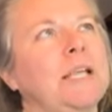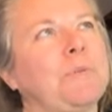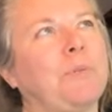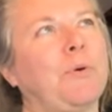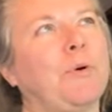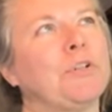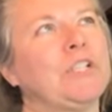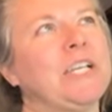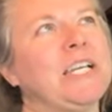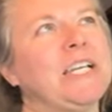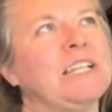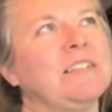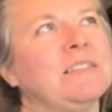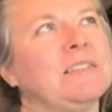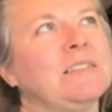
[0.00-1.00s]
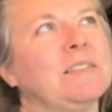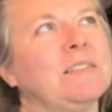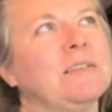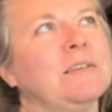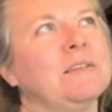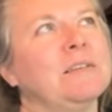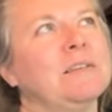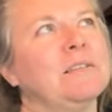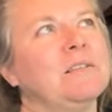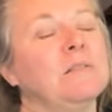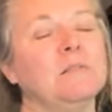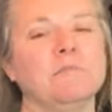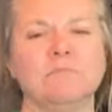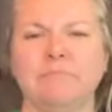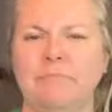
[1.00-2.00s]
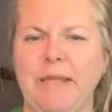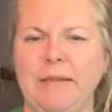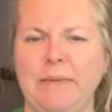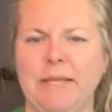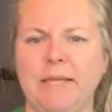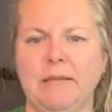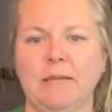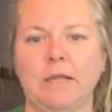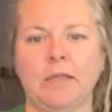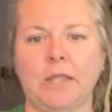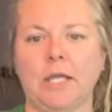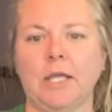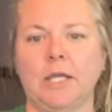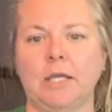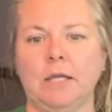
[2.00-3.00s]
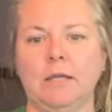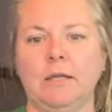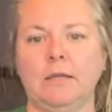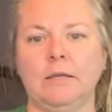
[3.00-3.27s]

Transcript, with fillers: to say Portuguese, maybe? I think.